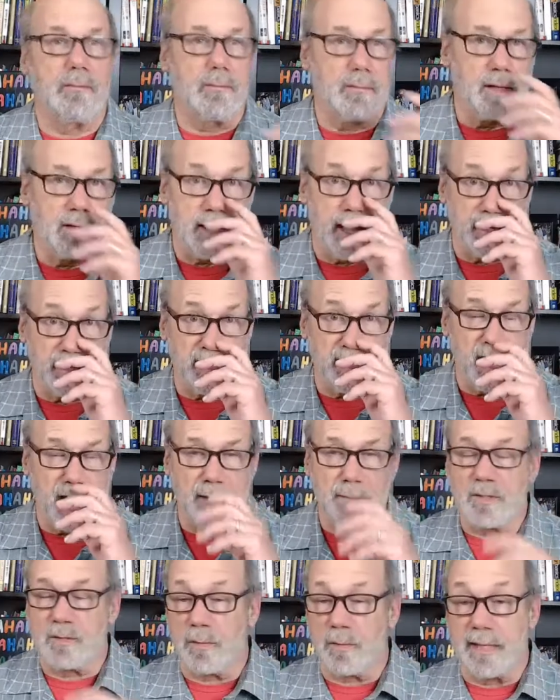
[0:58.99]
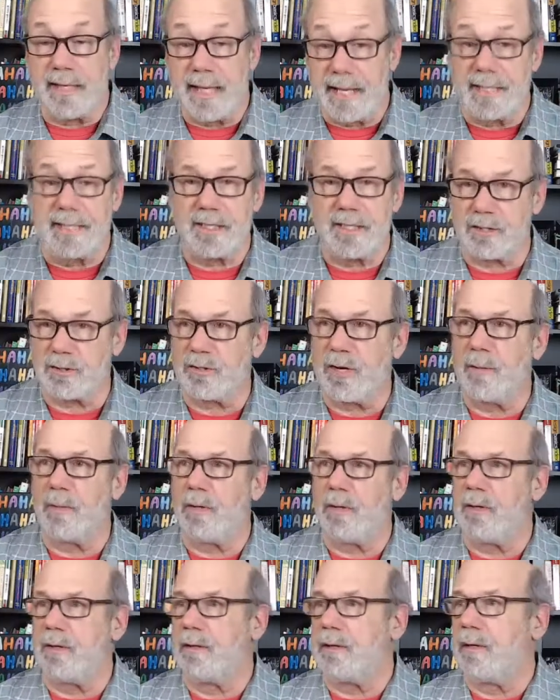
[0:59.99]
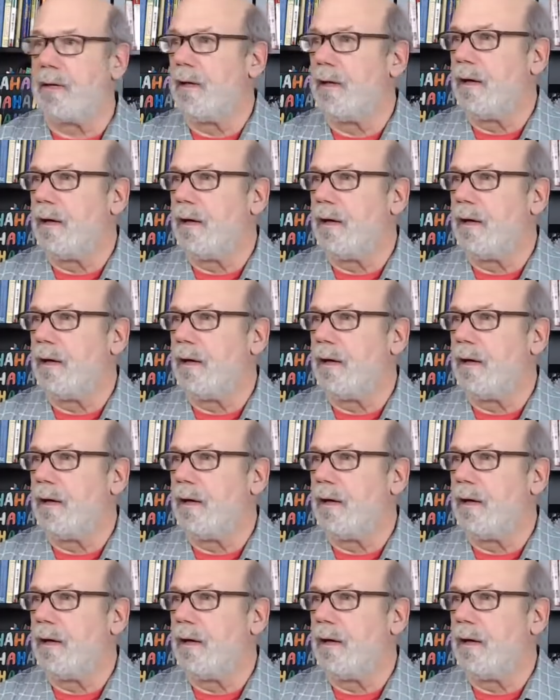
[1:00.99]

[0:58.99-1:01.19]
a lot of times we get into trouble.